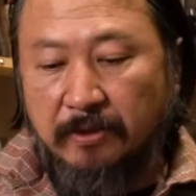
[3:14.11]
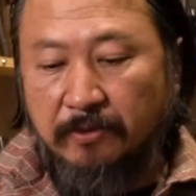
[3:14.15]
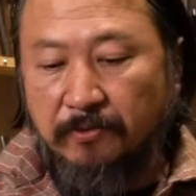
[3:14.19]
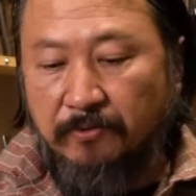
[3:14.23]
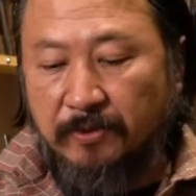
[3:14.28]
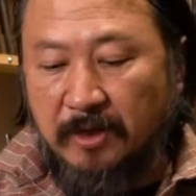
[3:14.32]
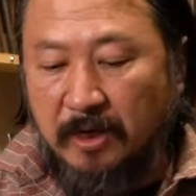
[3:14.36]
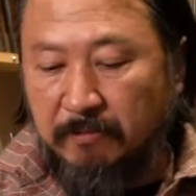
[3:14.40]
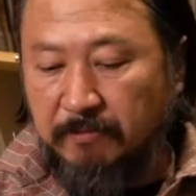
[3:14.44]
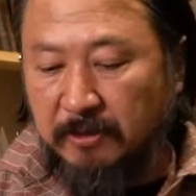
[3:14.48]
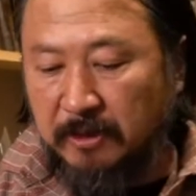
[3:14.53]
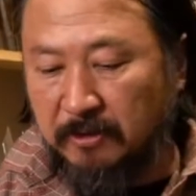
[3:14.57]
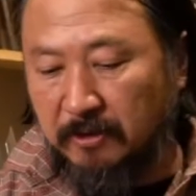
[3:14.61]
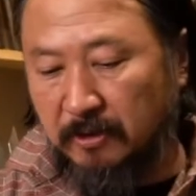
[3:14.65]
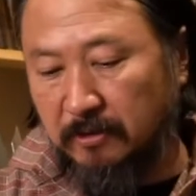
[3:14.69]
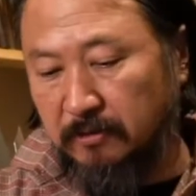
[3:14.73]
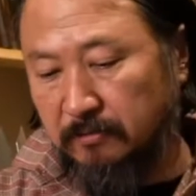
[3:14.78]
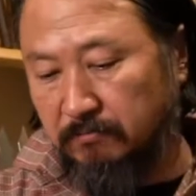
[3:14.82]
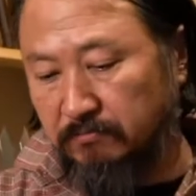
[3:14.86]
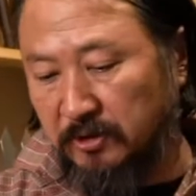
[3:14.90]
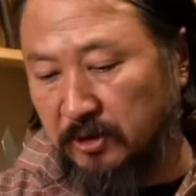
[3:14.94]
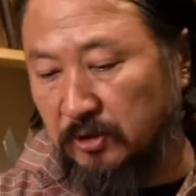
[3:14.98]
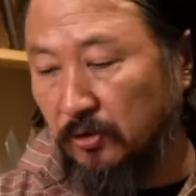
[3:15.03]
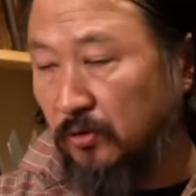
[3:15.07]
We have other
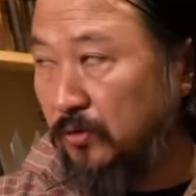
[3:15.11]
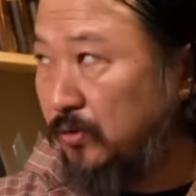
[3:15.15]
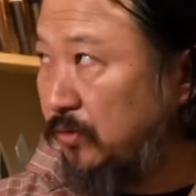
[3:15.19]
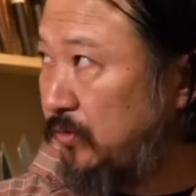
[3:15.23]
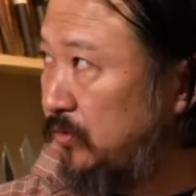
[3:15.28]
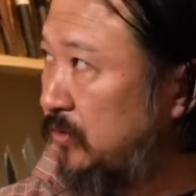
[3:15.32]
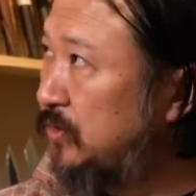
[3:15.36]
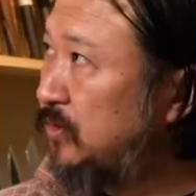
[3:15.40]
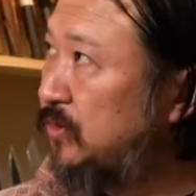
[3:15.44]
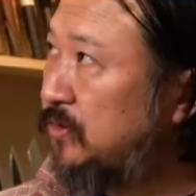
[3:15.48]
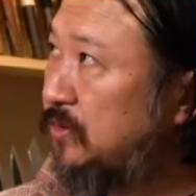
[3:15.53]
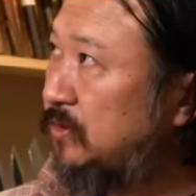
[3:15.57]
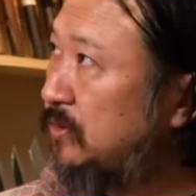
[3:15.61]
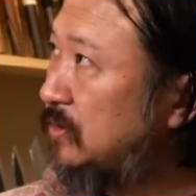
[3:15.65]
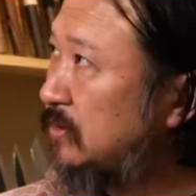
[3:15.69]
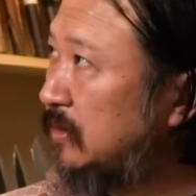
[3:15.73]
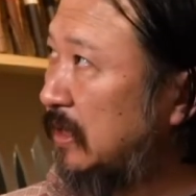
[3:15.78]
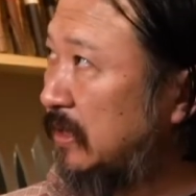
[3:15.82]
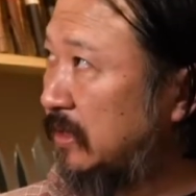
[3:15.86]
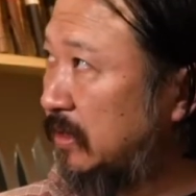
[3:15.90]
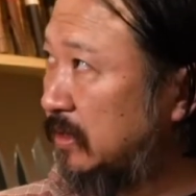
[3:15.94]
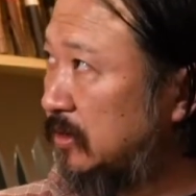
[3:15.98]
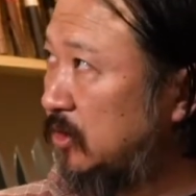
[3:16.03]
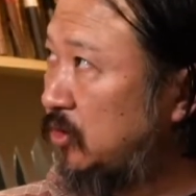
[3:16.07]
Misonos,
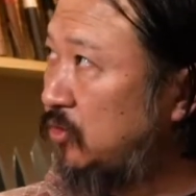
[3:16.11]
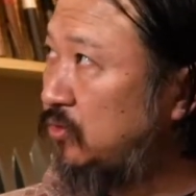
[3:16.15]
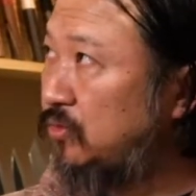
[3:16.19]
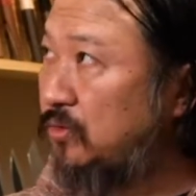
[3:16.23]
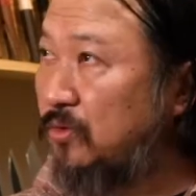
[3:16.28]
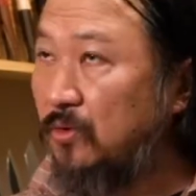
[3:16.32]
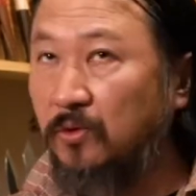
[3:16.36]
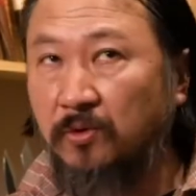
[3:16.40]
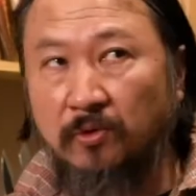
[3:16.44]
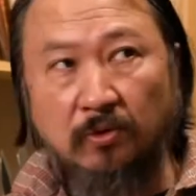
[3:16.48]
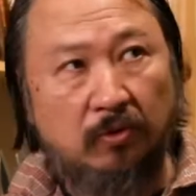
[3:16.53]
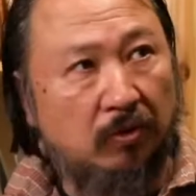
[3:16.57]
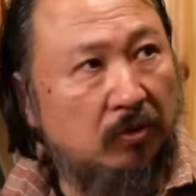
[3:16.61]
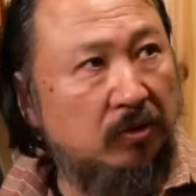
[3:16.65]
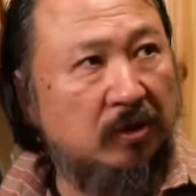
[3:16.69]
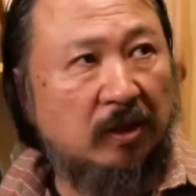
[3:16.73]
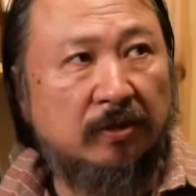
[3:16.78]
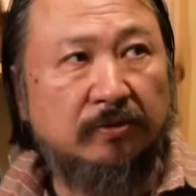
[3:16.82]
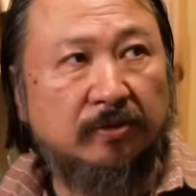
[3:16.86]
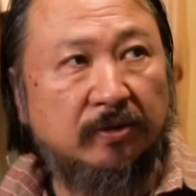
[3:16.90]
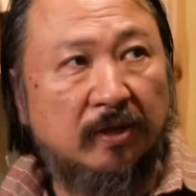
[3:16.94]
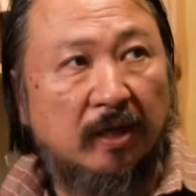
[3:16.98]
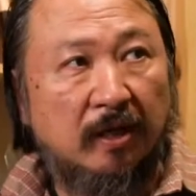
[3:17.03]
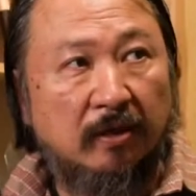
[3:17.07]
gyuto,
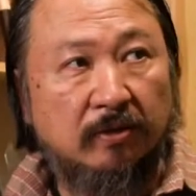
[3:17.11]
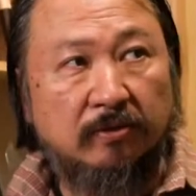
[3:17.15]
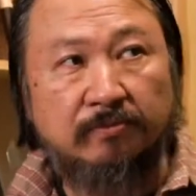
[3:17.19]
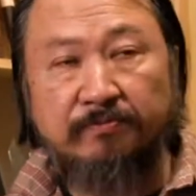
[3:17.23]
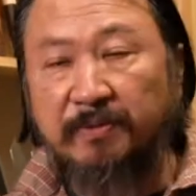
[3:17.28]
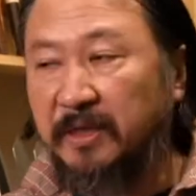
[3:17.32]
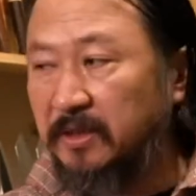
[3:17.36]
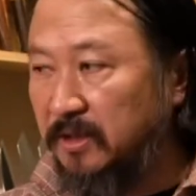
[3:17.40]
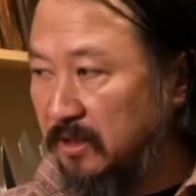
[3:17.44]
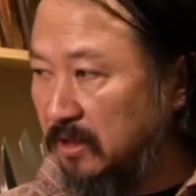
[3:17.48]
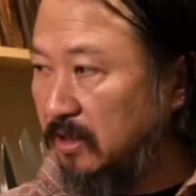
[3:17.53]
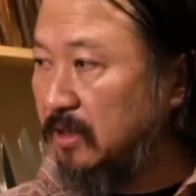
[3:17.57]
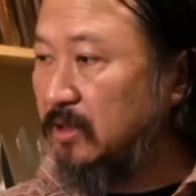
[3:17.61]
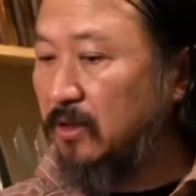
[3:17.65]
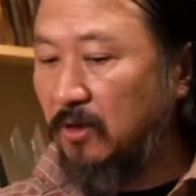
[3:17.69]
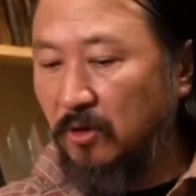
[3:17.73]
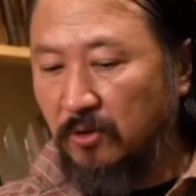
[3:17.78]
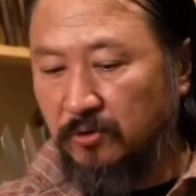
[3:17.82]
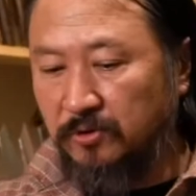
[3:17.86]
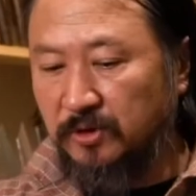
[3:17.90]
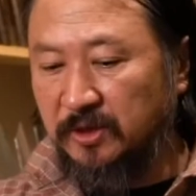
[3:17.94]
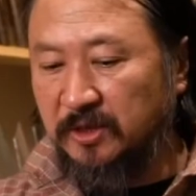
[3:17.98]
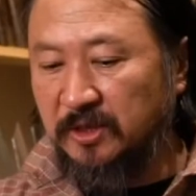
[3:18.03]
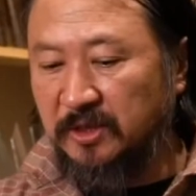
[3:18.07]
chef knife, peki,
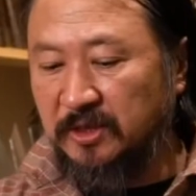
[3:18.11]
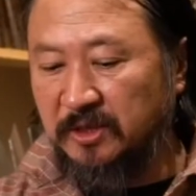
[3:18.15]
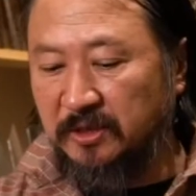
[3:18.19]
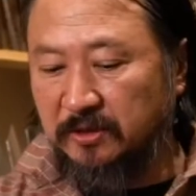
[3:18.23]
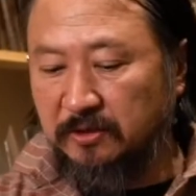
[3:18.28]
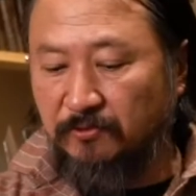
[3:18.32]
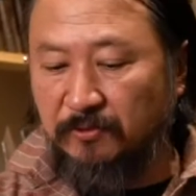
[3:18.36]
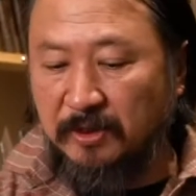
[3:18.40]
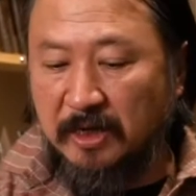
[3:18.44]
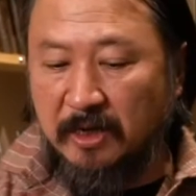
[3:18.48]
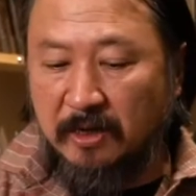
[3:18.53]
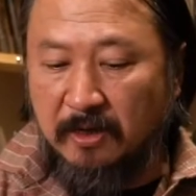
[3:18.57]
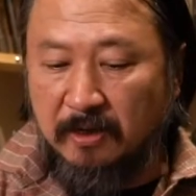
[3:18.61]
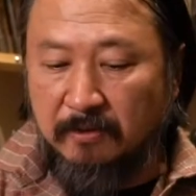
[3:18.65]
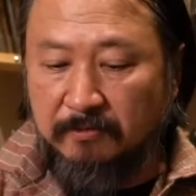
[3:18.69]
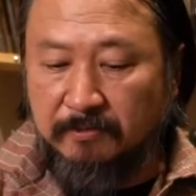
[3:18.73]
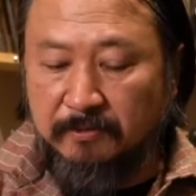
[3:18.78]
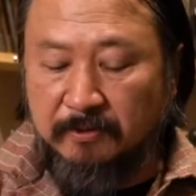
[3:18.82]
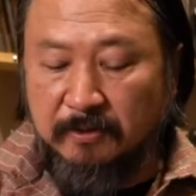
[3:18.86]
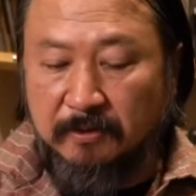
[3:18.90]
all the series we have.